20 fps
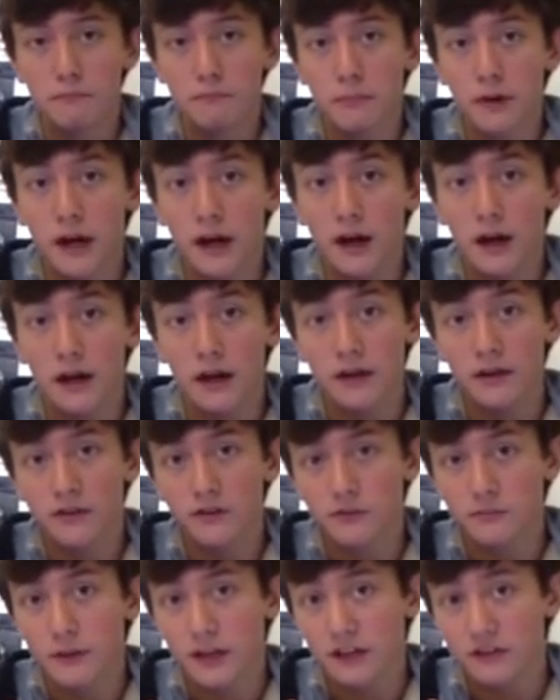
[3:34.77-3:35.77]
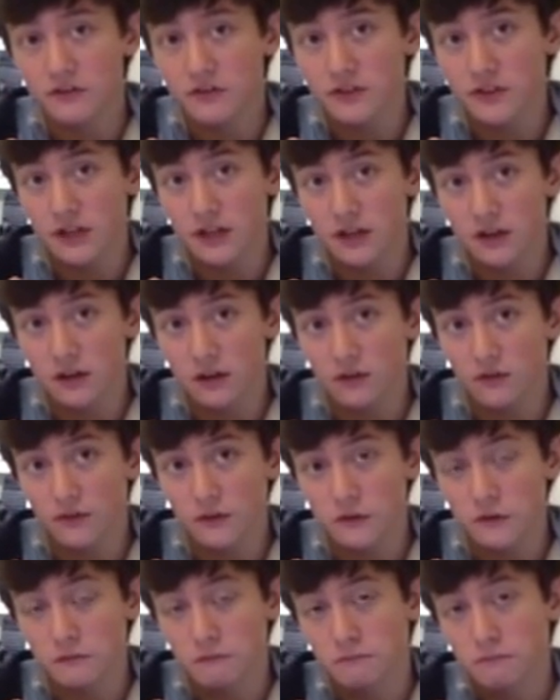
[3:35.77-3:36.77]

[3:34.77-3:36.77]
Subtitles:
by Spain's takeover.